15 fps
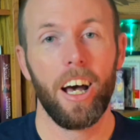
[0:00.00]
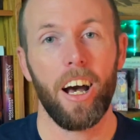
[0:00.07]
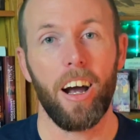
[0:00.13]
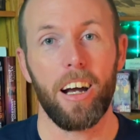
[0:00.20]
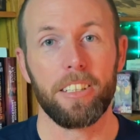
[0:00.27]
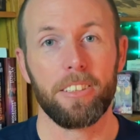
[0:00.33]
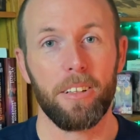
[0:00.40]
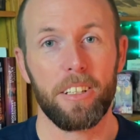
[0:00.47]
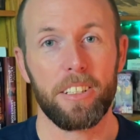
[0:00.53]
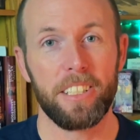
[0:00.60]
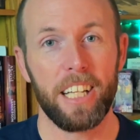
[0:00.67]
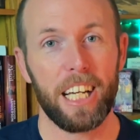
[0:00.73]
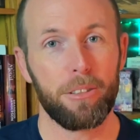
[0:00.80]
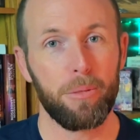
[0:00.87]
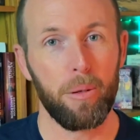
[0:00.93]
All right, so this
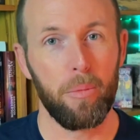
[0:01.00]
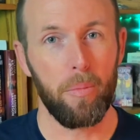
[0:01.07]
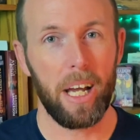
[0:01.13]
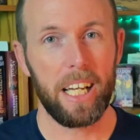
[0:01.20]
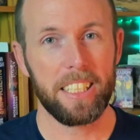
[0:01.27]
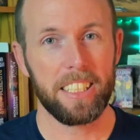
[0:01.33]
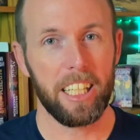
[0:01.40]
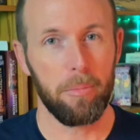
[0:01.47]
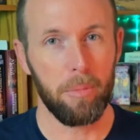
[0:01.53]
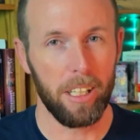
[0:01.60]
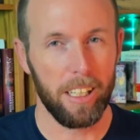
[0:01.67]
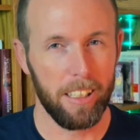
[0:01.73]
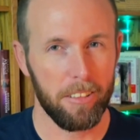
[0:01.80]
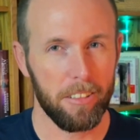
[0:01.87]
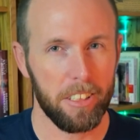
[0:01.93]
next one may seem a
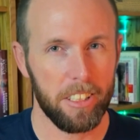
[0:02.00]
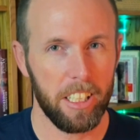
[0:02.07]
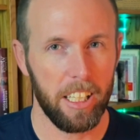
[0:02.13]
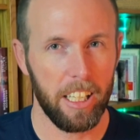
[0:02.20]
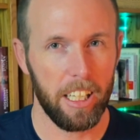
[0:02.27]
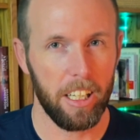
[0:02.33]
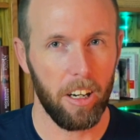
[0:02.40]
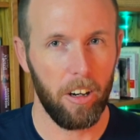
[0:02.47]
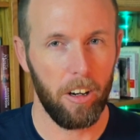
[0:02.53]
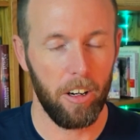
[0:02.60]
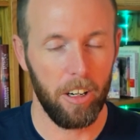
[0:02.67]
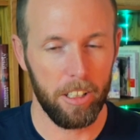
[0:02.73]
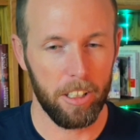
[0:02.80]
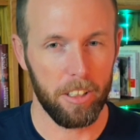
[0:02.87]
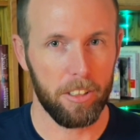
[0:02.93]
little silly
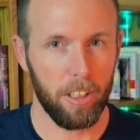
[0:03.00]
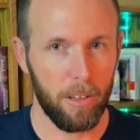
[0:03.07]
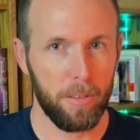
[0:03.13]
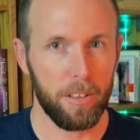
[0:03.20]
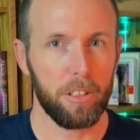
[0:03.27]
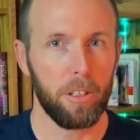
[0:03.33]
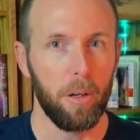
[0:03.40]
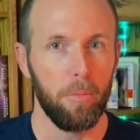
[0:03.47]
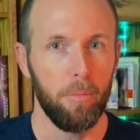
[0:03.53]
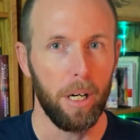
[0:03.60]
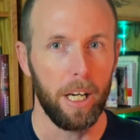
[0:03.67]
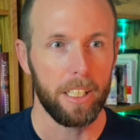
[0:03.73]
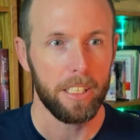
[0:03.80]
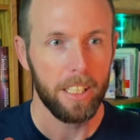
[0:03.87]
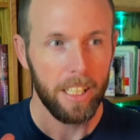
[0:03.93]
on the surface,
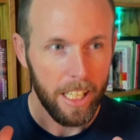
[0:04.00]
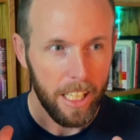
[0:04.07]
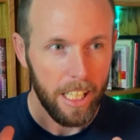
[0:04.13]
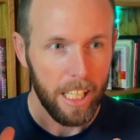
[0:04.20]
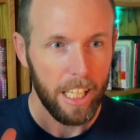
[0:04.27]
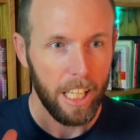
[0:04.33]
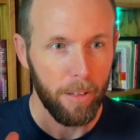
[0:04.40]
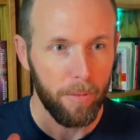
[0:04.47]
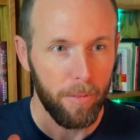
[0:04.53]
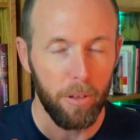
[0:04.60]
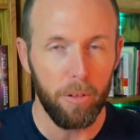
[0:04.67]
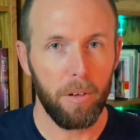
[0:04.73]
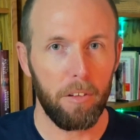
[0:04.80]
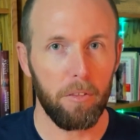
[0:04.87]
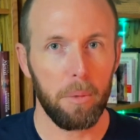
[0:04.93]
but if
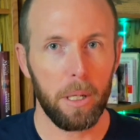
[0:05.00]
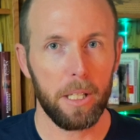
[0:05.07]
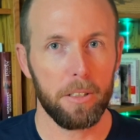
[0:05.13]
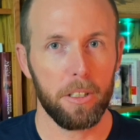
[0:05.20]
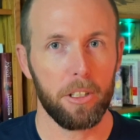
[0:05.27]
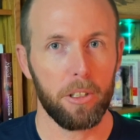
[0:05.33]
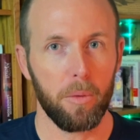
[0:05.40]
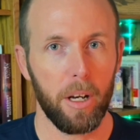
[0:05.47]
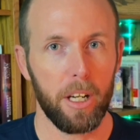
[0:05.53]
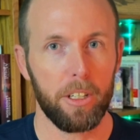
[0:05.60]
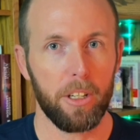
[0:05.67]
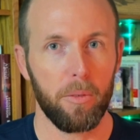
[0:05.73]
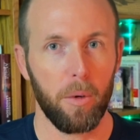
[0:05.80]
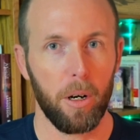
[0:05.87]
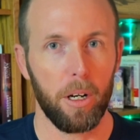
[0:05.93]
you've ever been in a
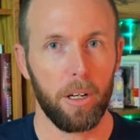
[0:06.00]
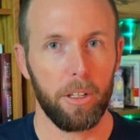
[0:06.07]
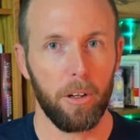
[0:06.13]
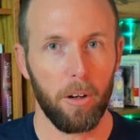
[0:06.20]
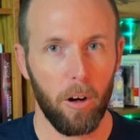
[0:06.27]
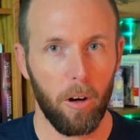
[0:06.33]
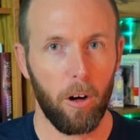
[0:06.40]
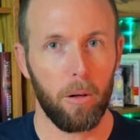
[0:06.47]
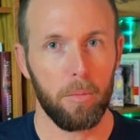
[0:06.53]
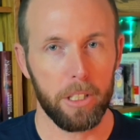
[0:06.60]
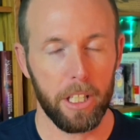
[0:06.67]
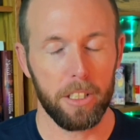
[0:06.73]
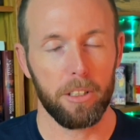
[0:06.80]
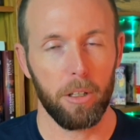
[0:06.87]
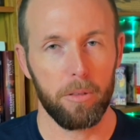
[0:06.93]
situation where your arms
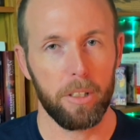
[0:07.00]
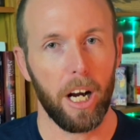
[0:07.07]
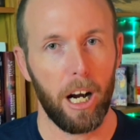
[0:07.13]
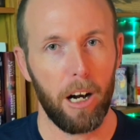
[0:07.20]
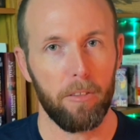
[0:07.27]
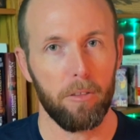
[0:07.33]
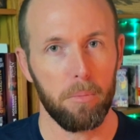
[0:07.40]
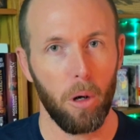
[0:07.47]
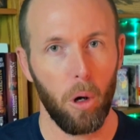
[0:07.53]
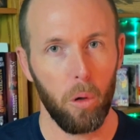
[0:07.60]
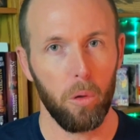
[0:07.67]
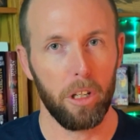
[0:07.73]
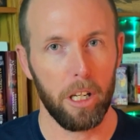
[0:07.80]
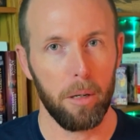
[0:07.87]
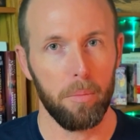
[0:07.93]
get so tired from
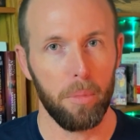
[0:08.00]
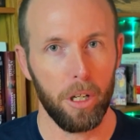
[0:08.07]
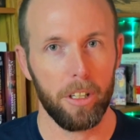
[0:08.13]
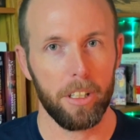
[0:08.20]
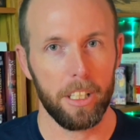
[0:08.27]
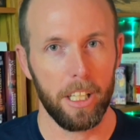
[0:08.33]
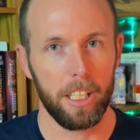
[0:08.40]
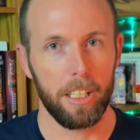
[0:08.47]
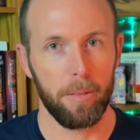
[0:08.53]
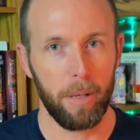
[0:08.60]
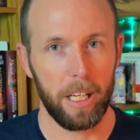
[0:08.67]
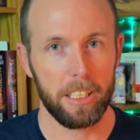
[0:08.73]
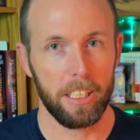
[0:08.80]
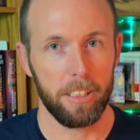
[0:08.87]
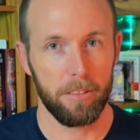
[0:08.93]
holding a book that it
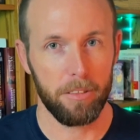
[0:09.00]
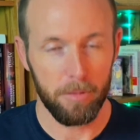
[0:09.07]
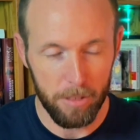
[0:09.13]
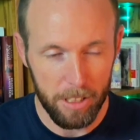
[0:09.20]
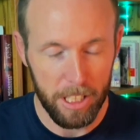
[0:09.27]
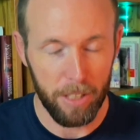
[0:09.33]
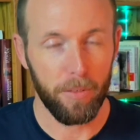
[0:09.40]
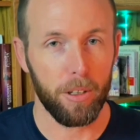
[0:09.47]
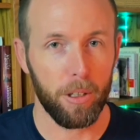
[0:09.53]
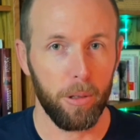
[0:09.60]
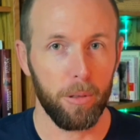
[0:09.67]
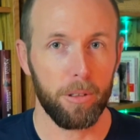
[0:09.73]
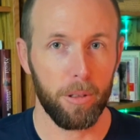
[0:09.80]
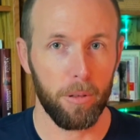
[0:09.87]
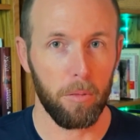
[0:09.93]
makes it
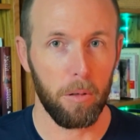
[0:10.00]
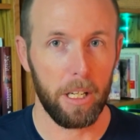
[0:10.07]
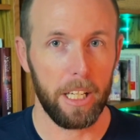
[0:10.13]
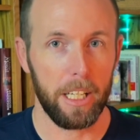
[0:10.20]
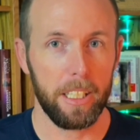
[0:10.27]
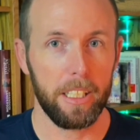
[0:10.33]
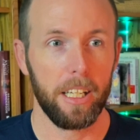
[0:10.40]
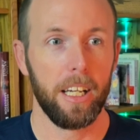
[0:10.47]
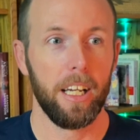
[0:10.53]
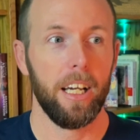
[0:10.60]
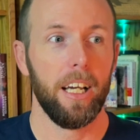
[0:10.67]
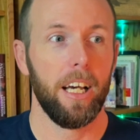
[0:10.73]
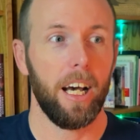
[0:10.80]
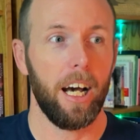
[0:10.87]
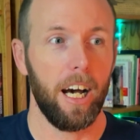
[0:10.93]
difficult to read,
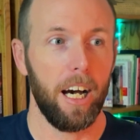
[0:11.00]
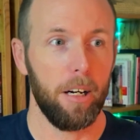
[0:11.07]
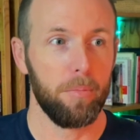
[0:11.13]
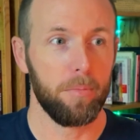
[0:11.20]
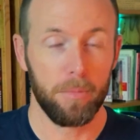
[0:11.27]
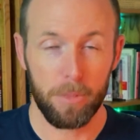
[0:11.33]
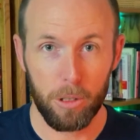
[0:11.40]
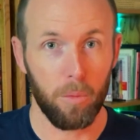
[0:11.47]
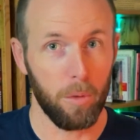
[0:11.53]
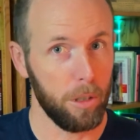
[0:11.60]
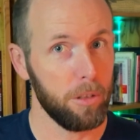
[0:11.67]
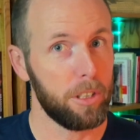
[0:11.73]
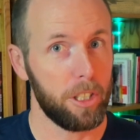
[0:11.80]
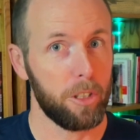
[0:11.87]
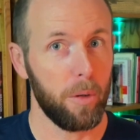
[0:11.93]
it's a
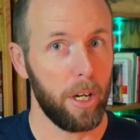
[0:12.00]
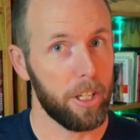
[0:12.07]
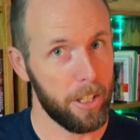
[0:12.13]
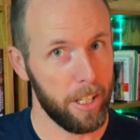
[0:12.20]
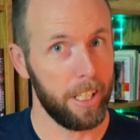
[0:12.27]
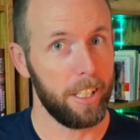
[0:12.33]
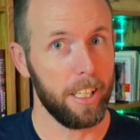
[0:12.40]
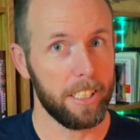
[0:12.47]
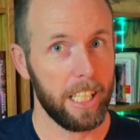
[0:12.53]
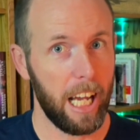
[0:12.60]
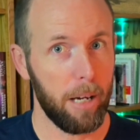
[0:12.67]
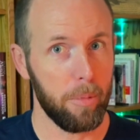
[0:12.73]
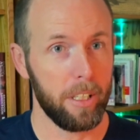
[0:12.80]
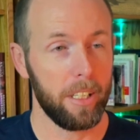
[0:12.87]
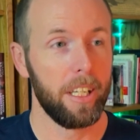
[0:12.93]
real situation, it does
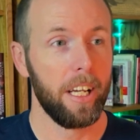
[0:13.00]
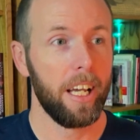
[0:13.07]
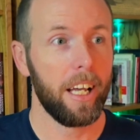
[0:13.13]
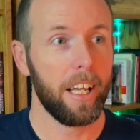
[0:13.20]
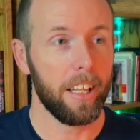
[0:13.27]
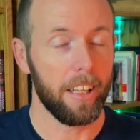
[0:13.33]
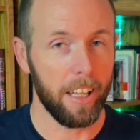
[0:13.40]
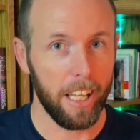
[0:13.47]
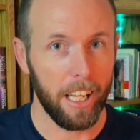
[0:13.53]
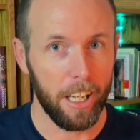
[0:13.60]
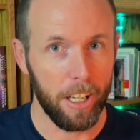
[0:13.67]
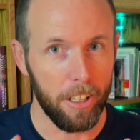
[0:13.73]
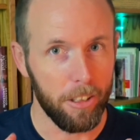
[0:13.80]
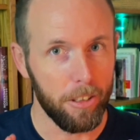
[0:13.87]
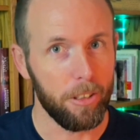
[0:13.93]
happen,
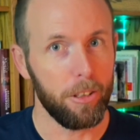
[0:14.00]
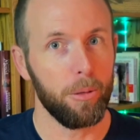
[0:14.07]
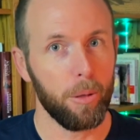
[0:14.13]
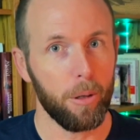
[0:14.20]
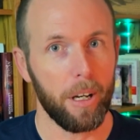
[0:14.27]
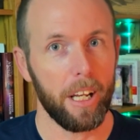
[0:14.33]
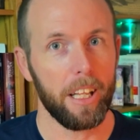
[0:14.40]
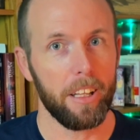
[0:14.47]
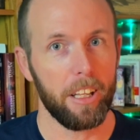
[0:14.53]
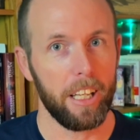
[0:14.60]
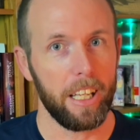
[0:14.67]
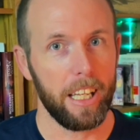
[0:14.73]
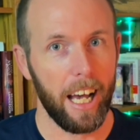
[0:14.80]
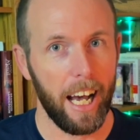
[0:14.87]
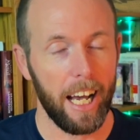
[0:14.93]
then you will get
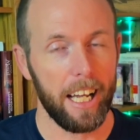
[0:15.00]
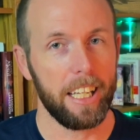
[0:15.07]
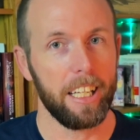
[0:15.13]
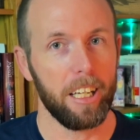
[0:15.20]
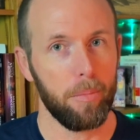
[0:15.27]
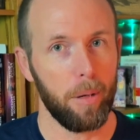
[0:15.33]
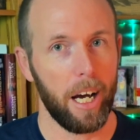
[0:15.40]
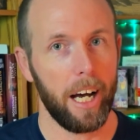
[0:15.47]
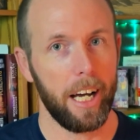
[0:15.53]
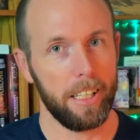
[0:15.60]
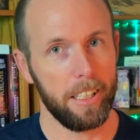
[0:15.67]
the idea behind